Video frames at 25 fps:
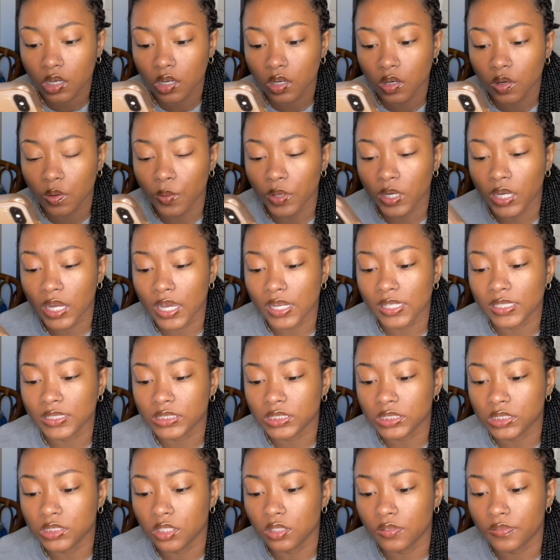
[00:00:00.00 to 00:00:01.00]
What kind of
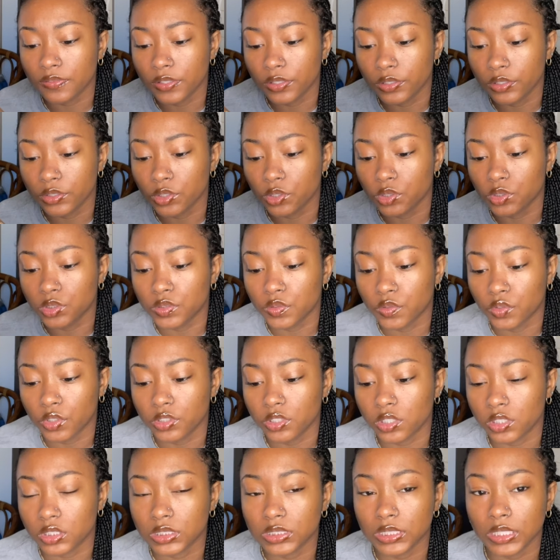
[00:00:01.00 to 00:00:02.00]
stuff do you use for
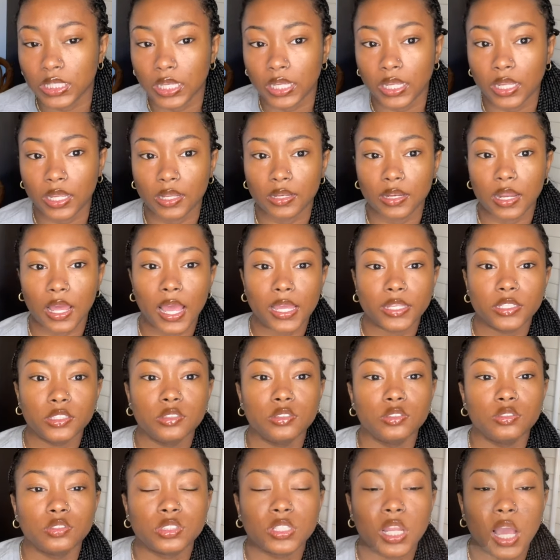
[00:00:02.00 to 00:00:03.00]
your skin? I
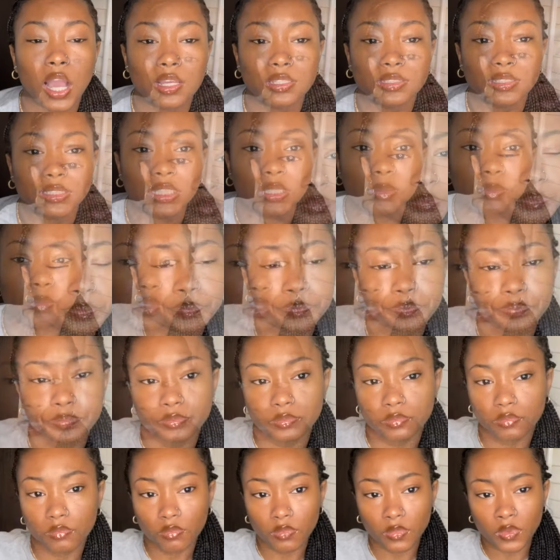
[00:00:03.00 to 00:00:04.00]
use Noxzema. The,
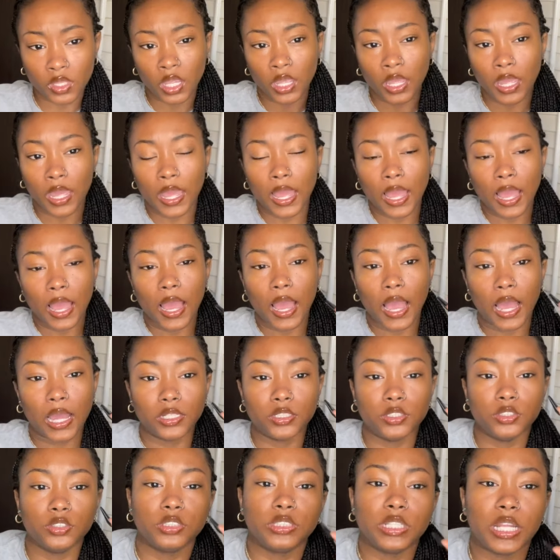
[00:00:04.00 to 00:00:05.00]
I
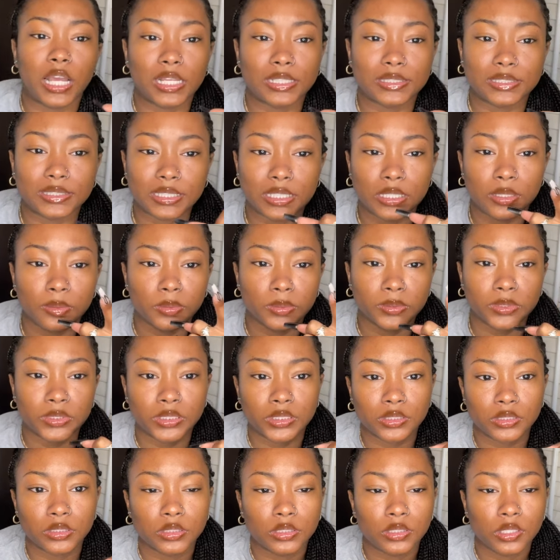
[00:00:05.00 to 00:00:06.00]
use
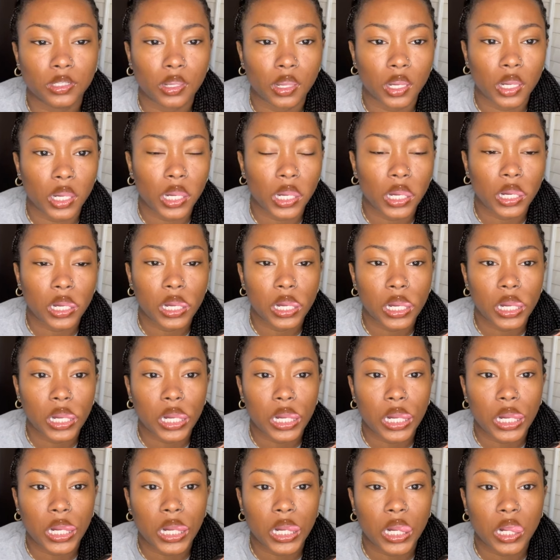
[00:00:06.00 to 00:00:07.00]
Noxzema.
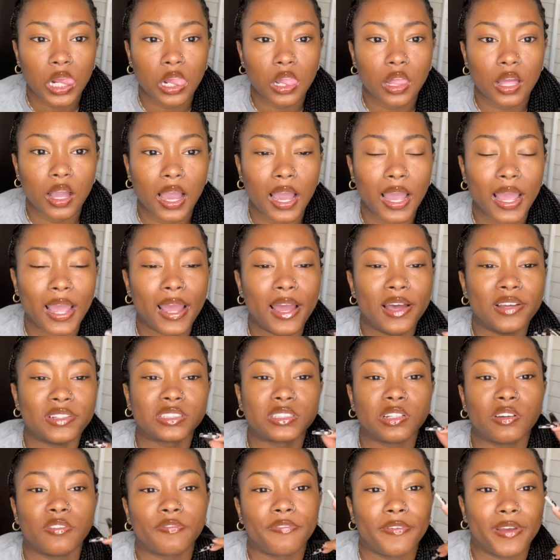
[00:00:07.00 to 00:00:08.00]
I have
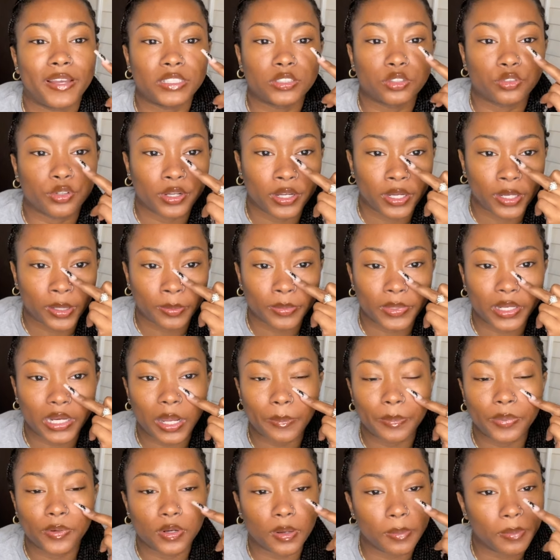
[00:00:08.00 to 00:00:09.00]
some face cream that I
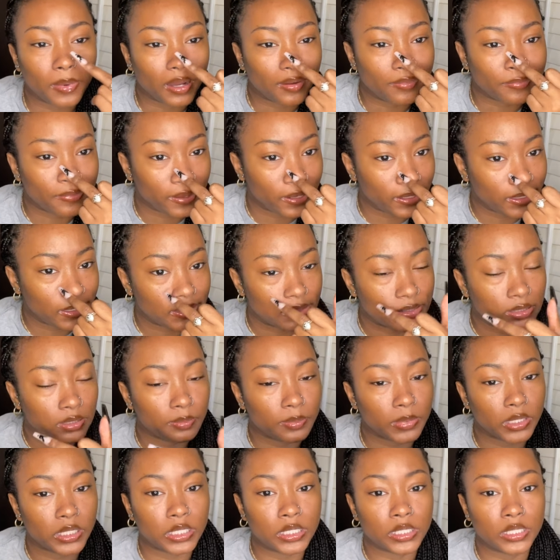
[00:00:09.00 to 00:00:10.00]
put on my face
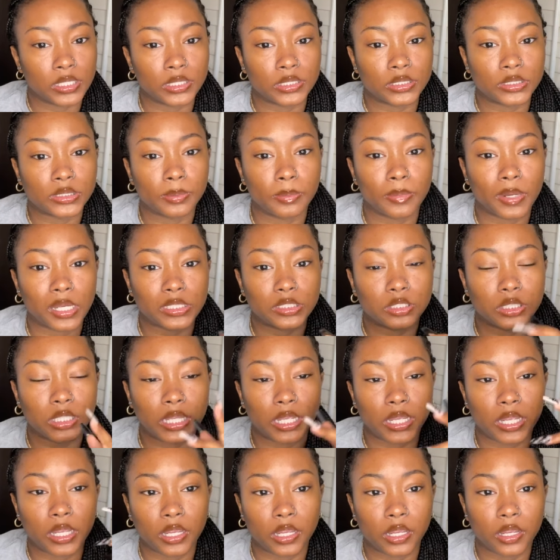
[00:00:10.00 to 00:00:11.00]
because my
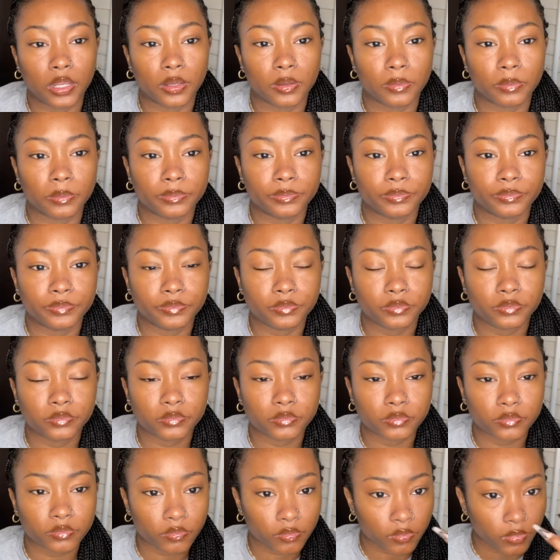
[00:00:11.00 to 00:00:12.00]
skin,
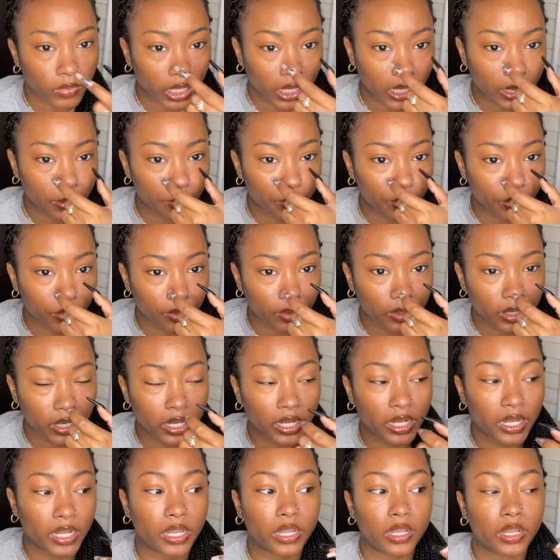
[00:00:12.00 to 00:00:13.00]
it,
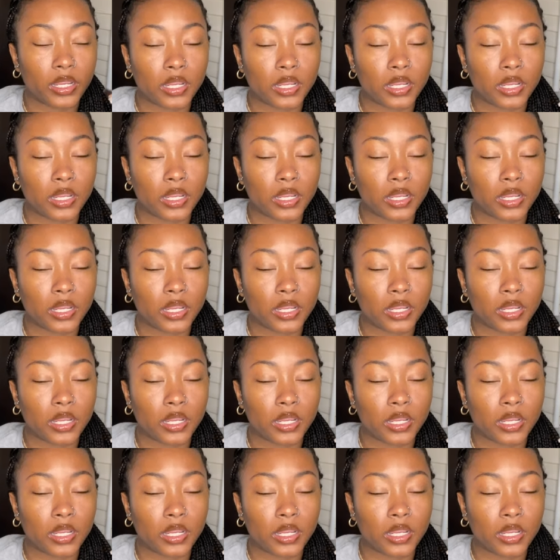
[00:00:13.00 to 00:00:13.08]
it